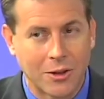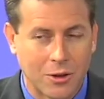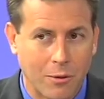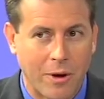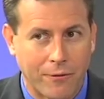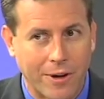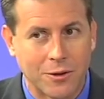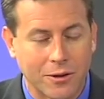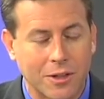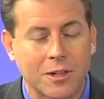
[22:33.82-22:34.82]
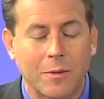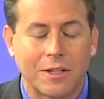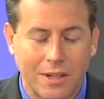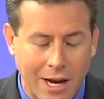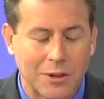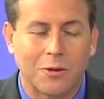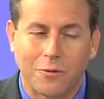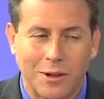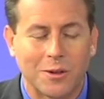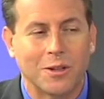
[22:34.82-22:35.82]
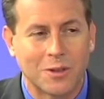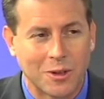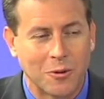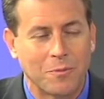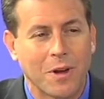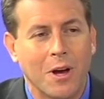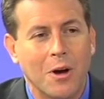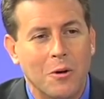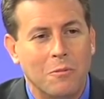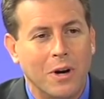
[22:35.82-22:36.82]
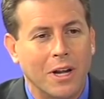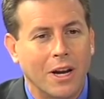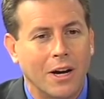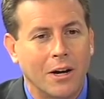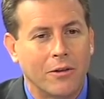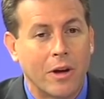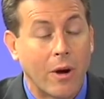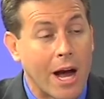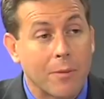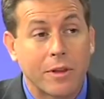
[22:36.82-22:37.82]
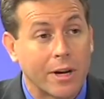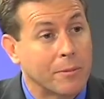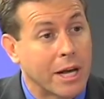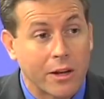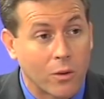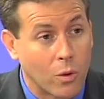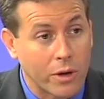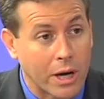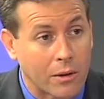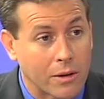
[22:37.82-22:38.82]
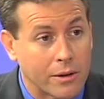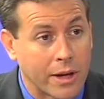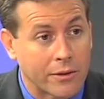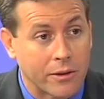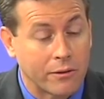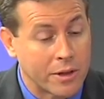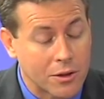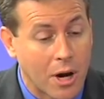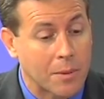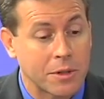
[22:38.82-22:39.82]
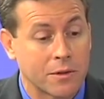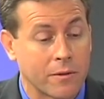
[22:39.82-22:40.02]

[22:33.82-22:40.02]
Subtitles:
so my friends are going to see me. I said, yes, your friends are going to see you. But they were happy that I'm getting the word out, that there is options for